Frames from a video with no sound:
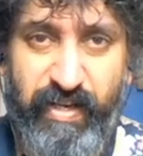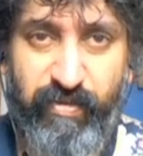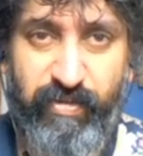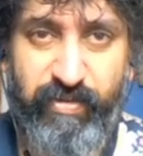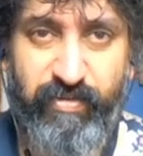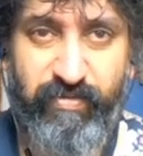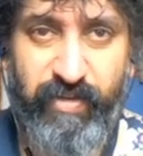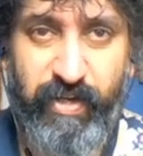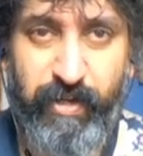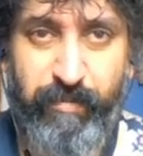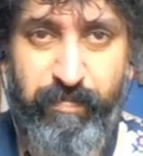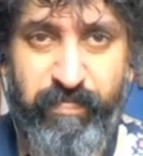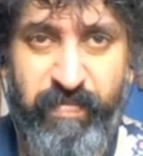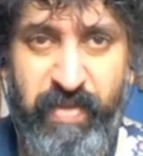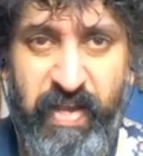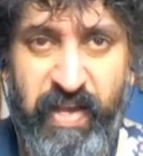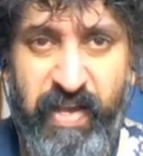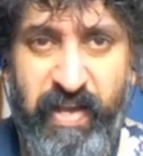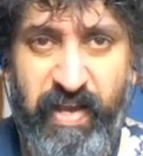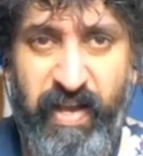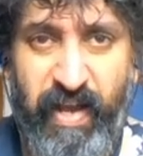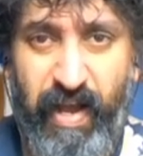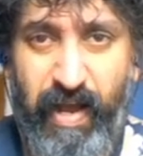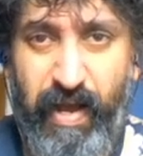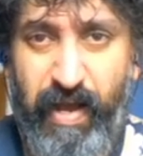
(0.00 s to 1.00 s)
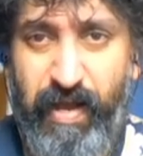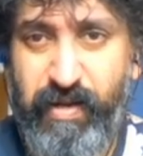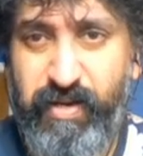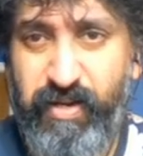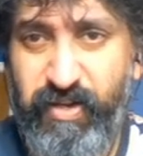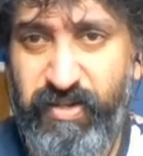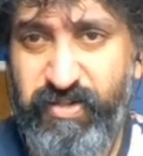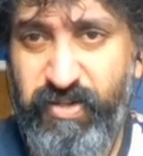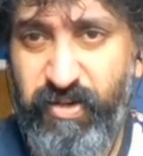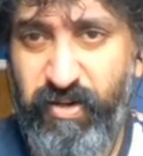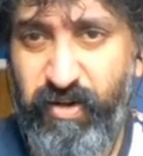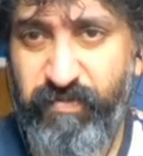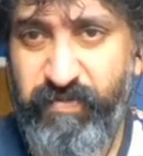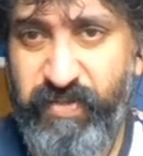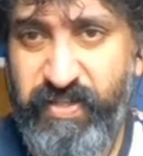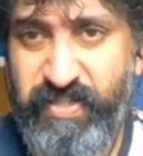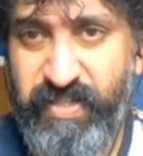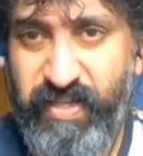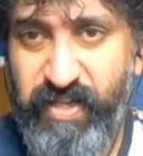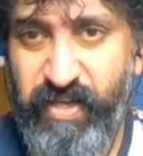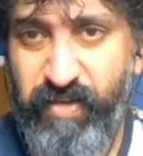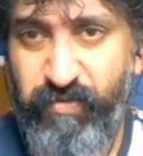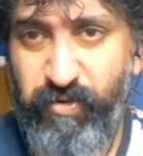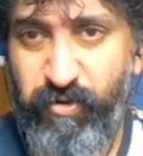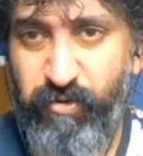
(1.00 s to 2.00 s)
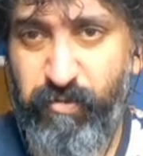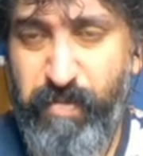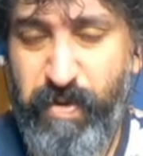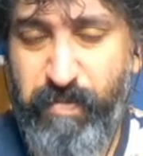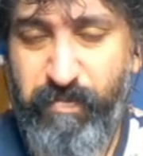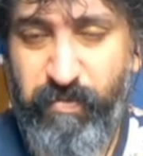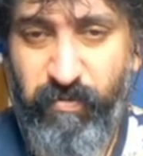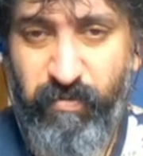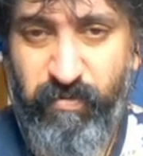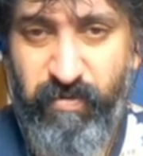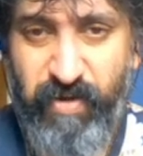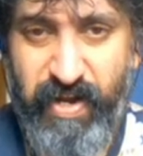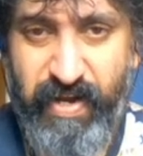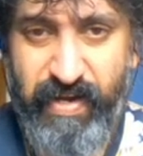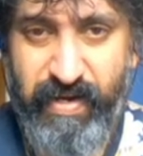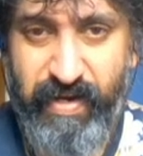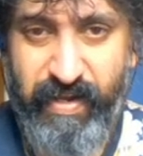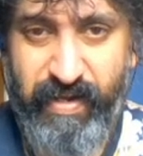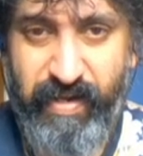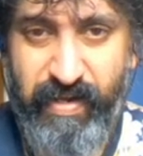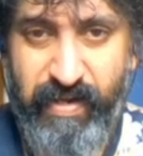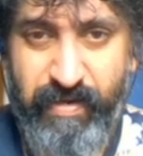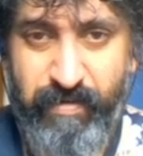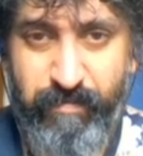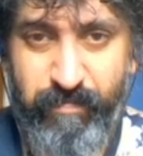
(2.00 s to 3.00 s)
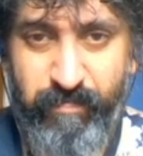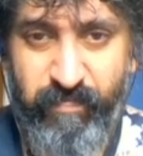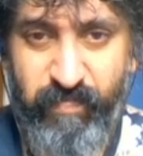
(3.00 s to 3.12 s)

an hour's fine. Because uh, obviously, if you remember rightly,